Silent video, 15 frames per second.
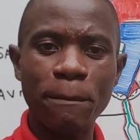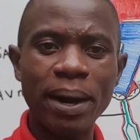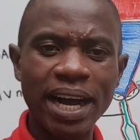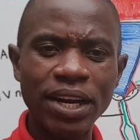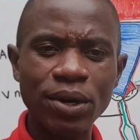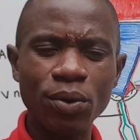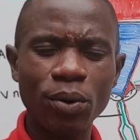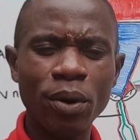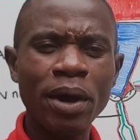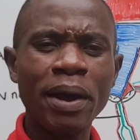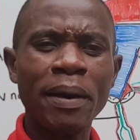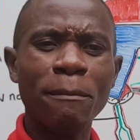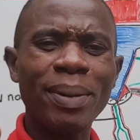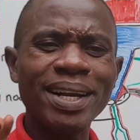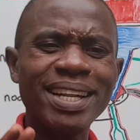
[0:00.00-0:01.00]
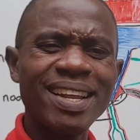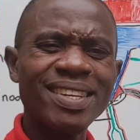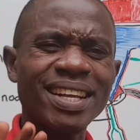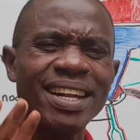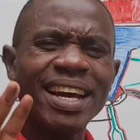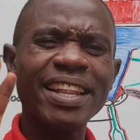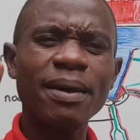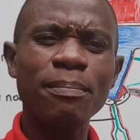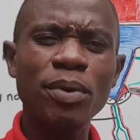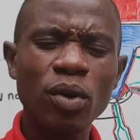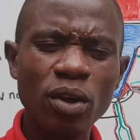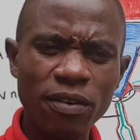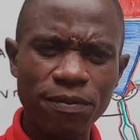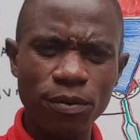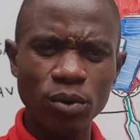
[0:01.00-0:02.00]
bundle. But there is another
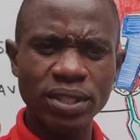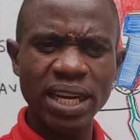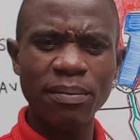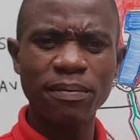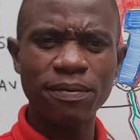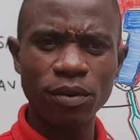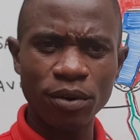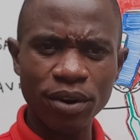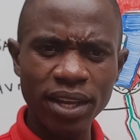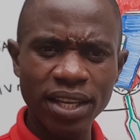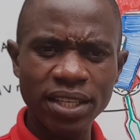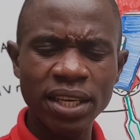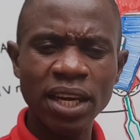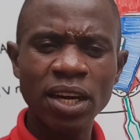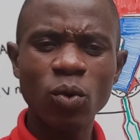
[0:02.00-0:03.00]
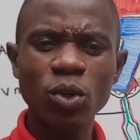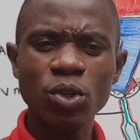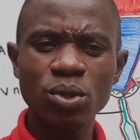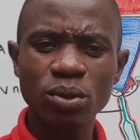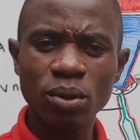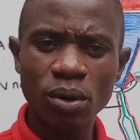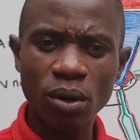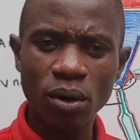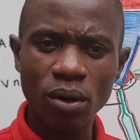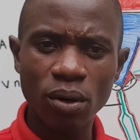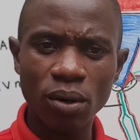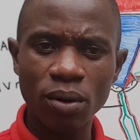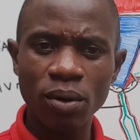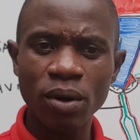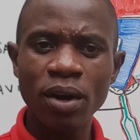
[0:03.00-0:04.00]
beautiful term for it, which we
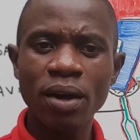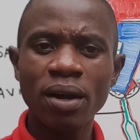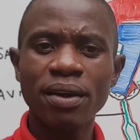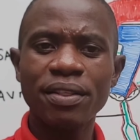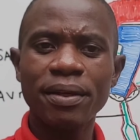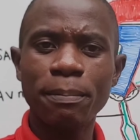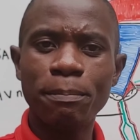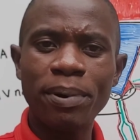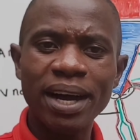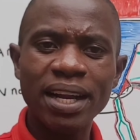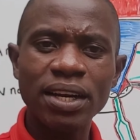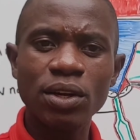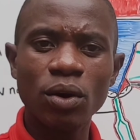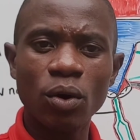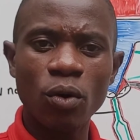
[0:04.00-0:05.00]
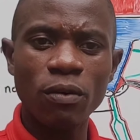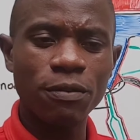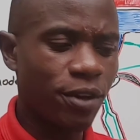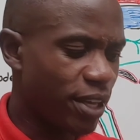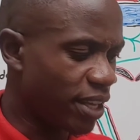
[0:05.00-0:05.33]
call the bundle of